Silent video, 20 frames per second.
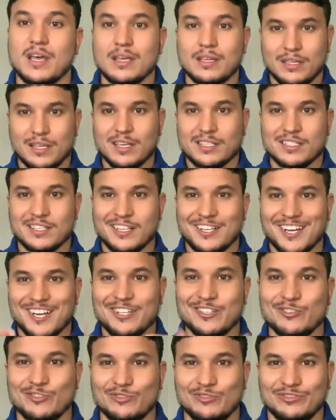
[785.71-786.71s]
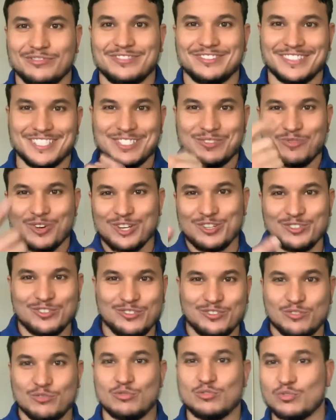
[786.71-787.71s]
Yes, I do. That's why the
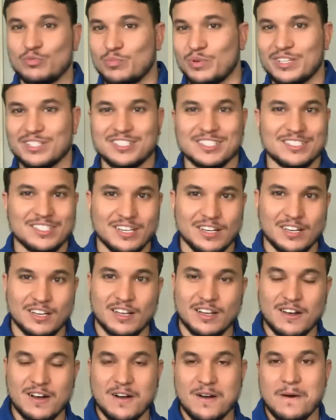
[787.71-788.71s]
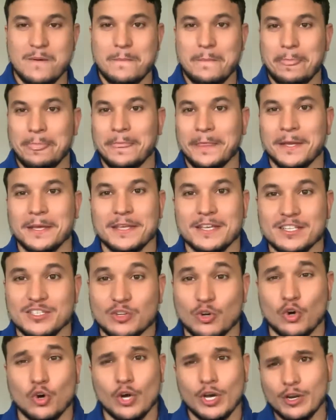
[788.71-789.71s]
YouTube page is there.
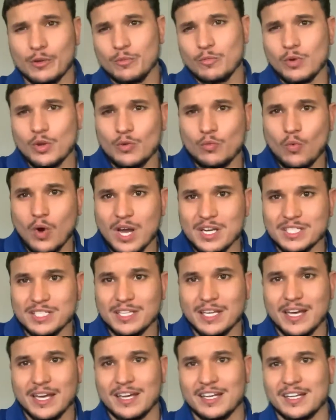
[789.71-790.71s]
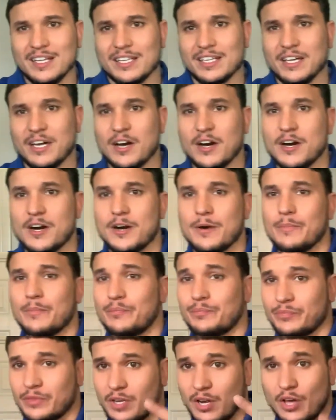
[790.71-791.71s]
So go ahead and watch that.
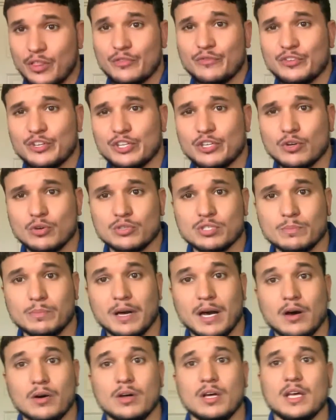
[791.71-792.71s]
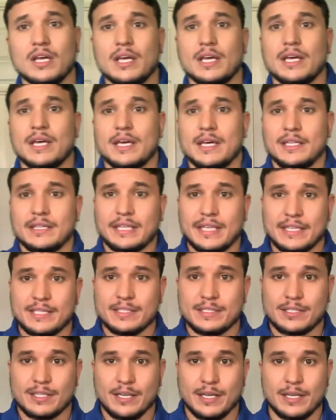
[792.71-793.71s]
Other videos about
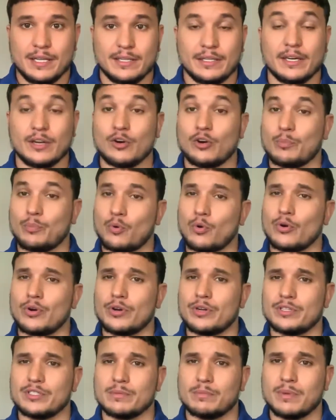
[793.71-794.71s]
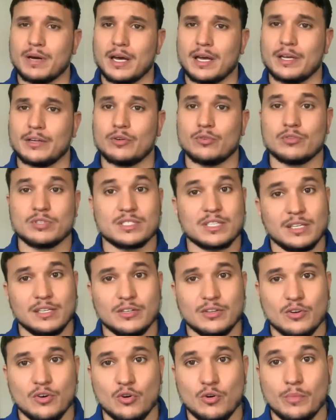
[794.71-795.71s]
things that are important to buying or selling
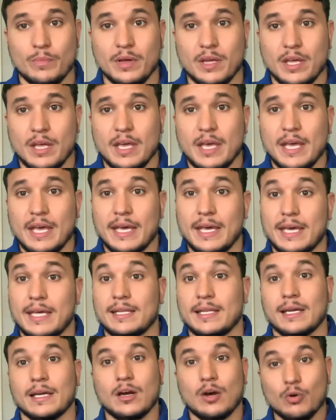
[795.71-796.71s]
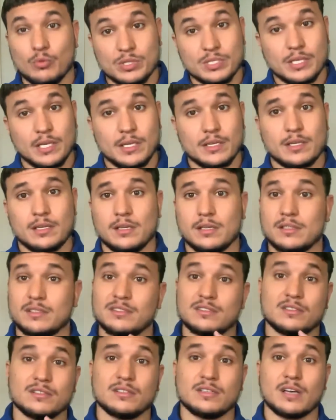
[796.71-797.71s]
a home. And like I always say,
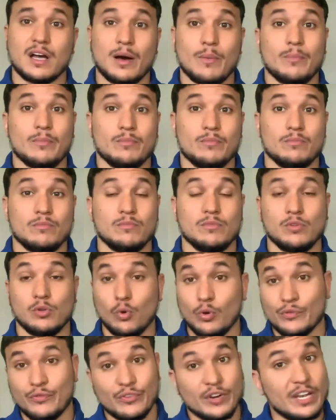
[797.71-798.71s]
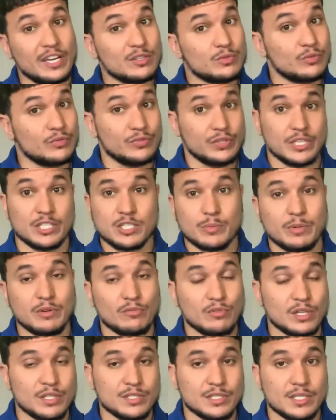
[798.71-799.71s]
I'm Lloyd Fernandez with eXp
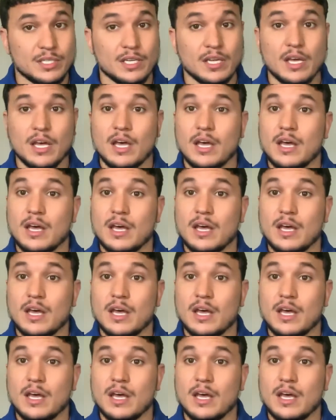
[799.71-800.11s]
Realty.